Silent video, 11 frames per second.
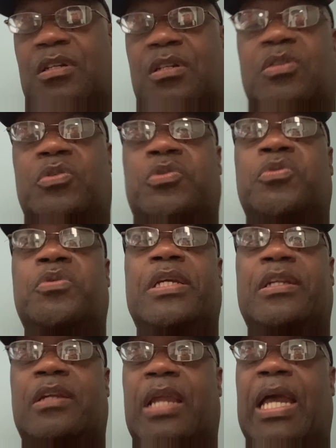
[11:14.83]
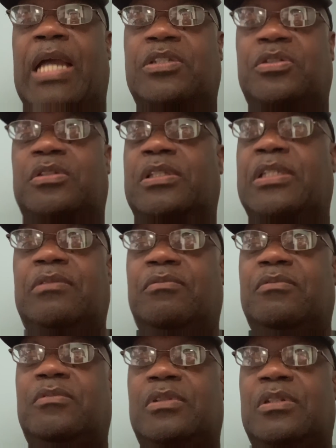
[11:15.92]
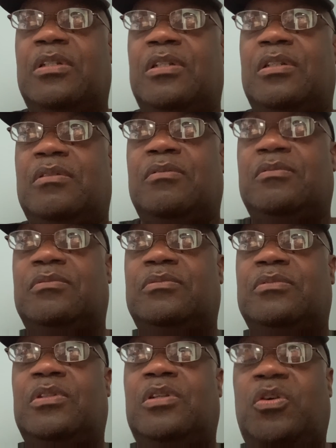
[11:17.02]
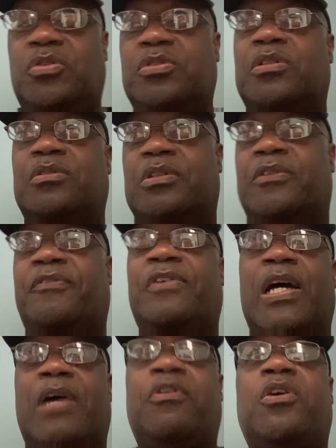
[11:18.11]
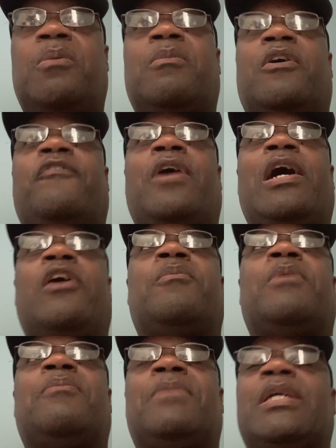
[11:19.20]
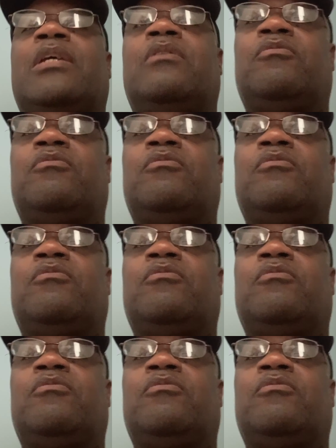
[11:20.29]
you can actually cause a fire by making